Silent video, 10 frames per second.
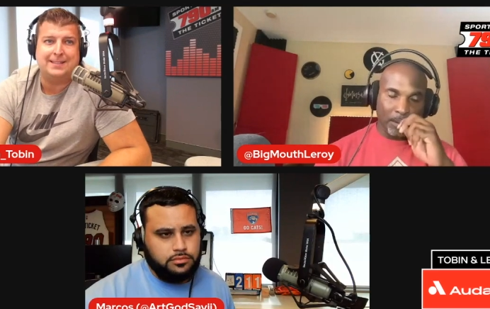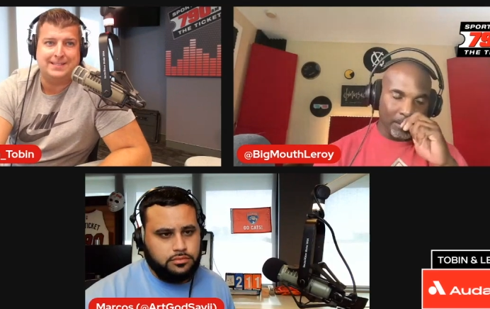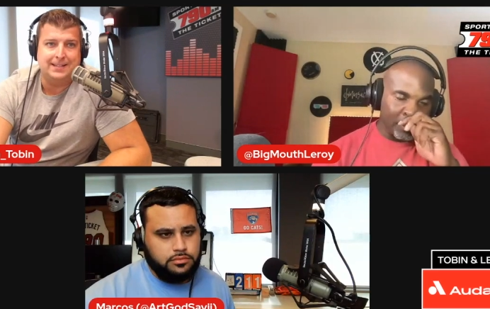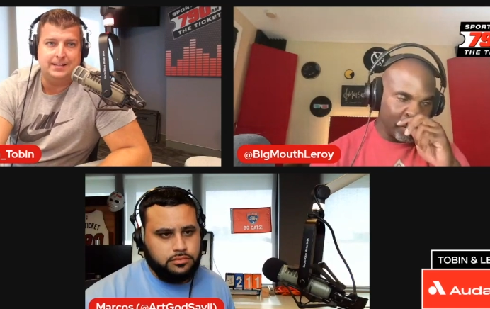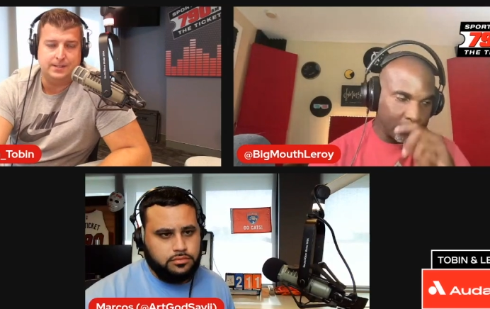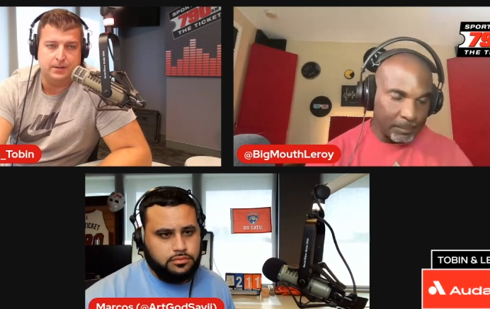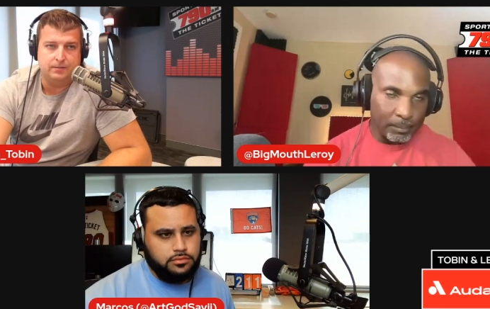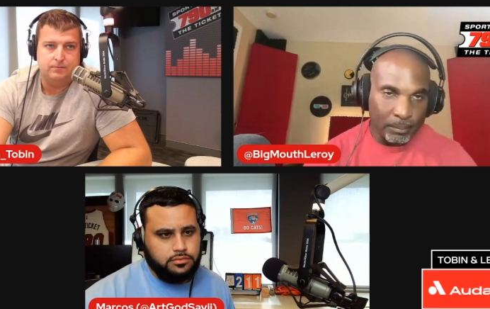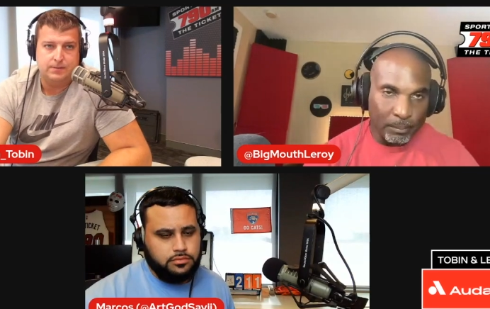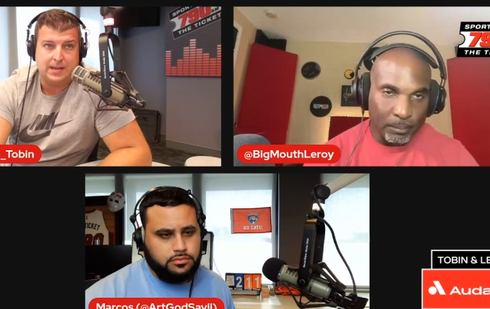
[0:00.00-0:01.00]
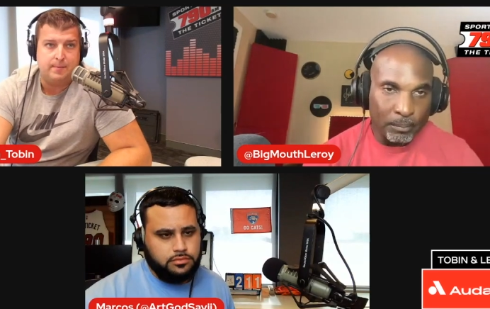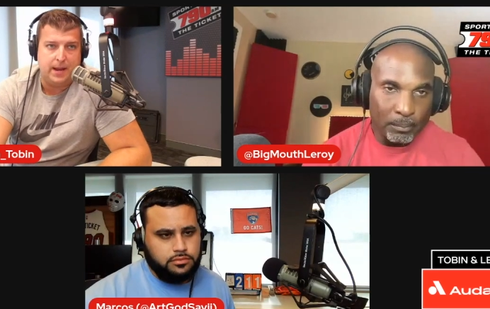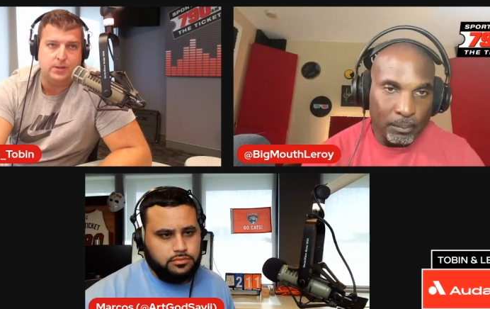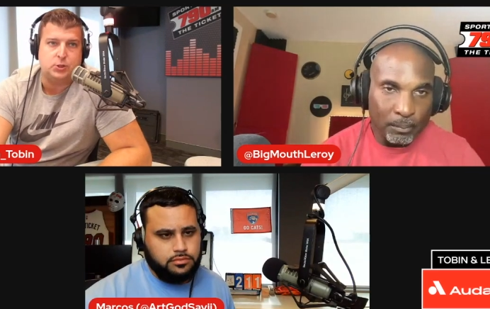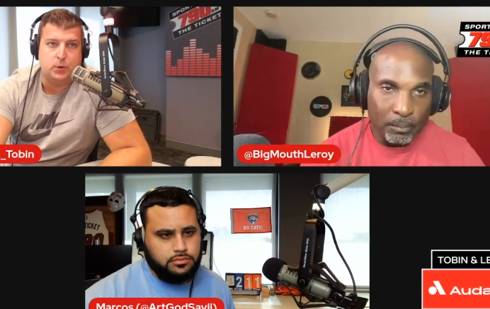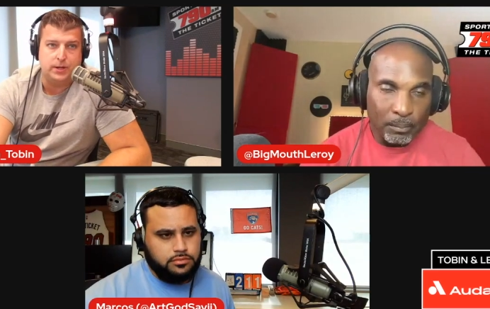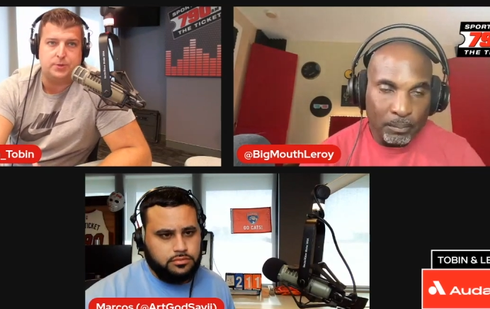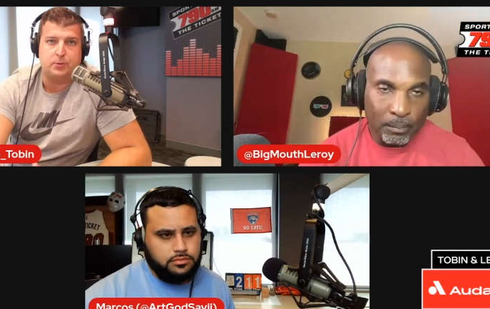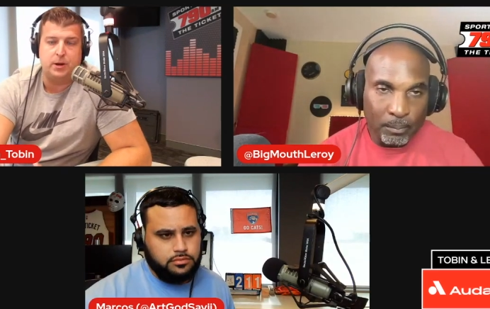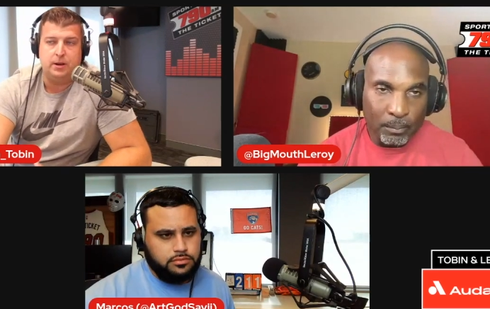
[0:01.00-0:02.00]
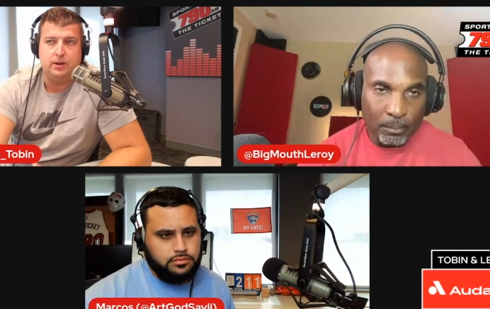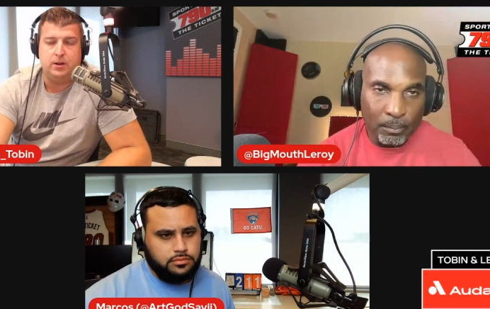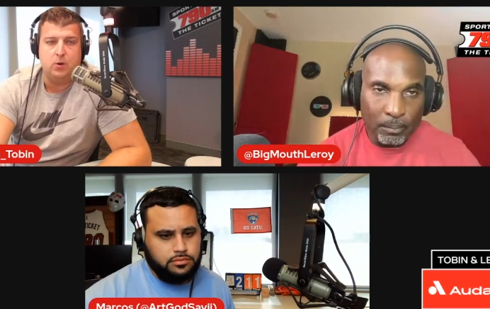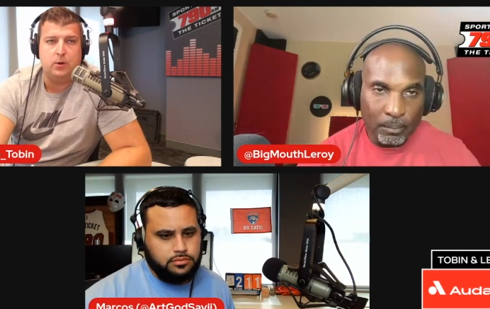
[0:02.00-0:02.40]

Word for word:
Speaker 1: season, same age, 23, going